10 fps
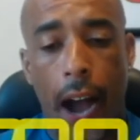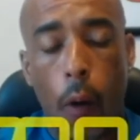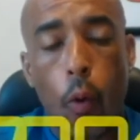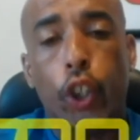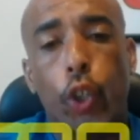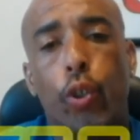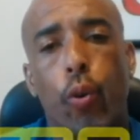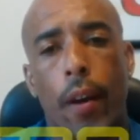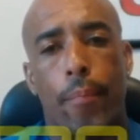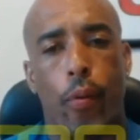I want you
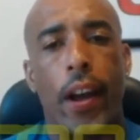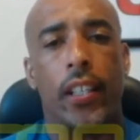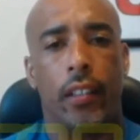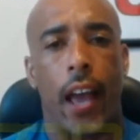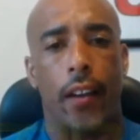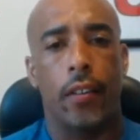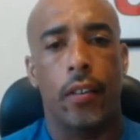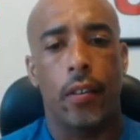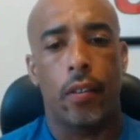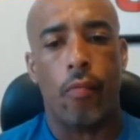to embrace that,
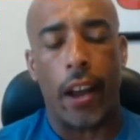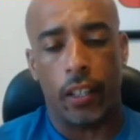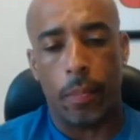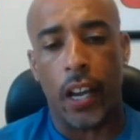right?